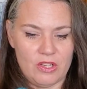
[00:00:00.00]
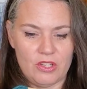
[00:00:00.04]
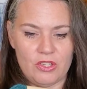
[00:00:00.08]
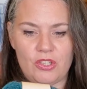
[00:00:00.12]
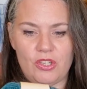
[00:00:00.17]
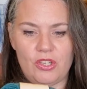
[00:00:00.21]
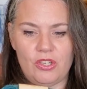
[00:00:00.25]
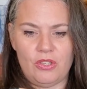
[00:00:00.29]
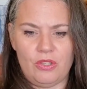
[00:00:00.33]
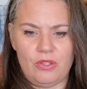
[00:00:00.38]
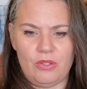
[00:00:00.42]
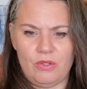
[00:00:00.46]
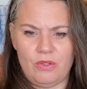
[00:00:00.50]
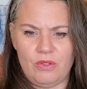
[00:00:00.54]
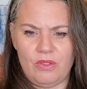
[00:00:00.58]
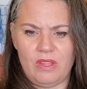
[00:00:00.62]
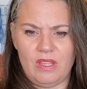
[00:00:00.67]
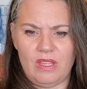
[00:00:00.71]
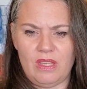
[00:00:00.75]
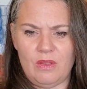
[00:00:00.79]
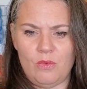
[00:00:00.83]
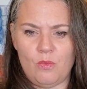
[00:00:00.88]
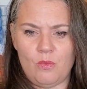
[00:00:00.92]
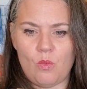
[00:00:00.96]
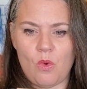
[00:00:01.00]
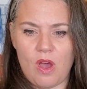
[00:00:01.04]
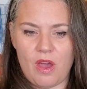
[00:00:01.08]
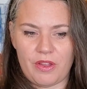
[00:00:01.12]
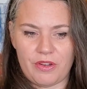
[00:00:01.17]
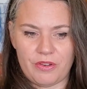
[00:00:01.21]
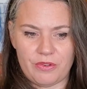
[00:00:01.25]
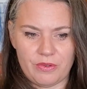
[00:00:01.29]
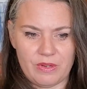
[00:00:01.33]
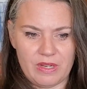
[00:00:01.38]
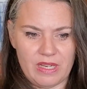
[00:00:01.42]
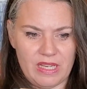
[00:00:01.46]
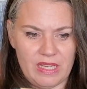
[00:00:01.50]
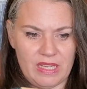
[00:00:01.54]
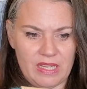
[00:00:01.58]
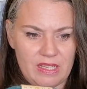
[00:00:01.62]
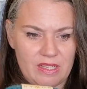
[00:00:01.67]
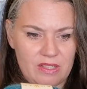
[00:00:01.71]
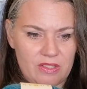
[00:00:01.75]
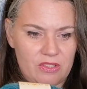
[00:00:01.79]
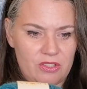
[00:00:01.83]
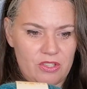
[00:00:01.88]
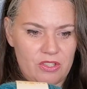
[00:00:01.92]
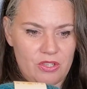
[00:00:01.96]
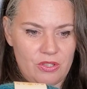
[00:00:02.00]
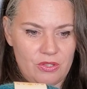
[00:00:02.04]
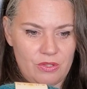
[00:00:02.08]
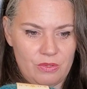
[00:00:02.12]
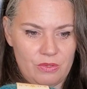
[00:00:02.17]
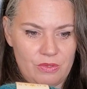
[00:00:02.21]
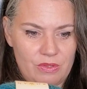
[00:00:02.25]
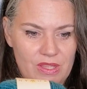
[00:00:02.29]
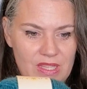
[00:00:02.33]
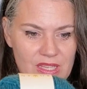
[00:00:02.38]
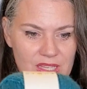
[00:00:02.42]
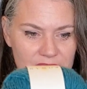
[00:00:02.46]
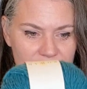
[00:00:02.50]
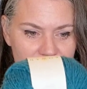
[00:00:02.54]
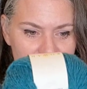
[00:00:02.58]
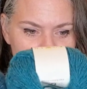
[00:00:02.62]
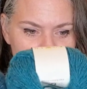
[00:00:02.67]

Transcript: to the Watery to the